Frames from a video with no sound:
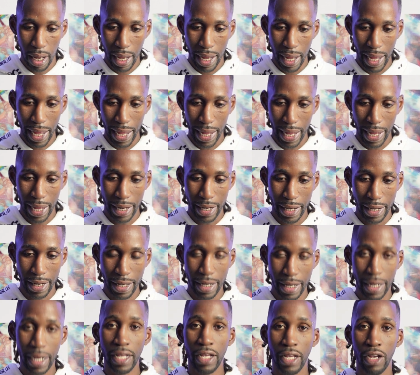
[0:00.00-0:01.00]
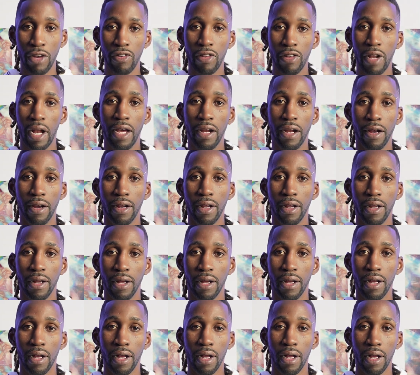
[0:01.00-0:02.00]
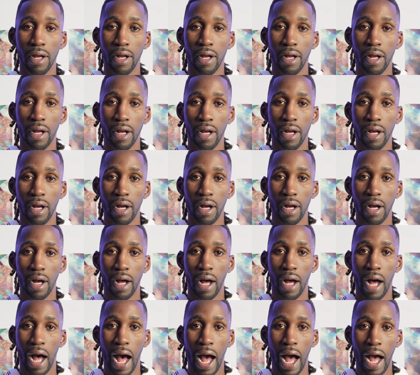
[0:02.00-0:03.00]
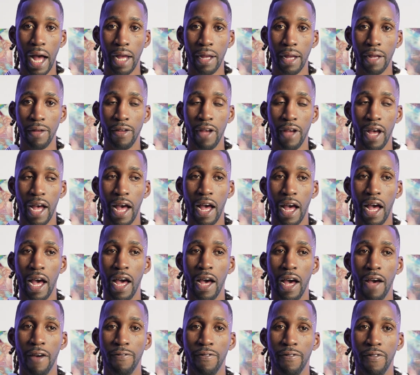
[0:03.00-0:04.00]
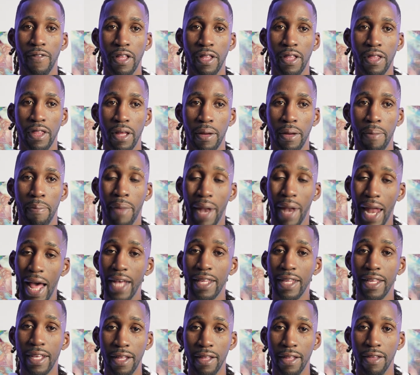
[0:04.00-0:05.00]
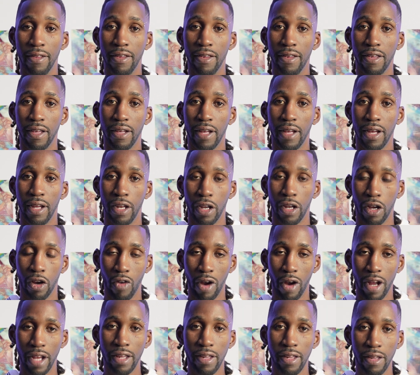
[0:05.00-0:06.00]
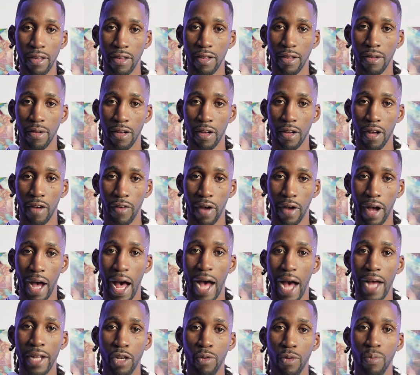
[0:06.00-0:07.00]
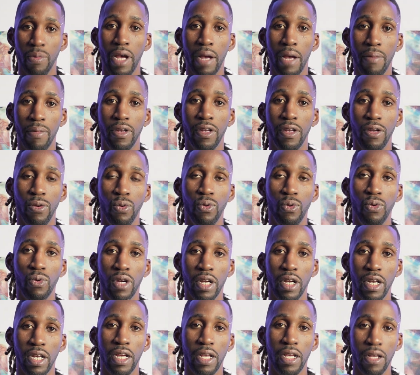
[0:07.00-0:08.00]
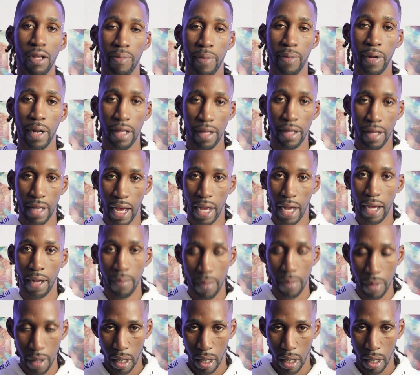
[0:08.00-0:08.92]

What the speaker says: And 10 years later, I have the blessings and the grace of God to be able to continue to play this game.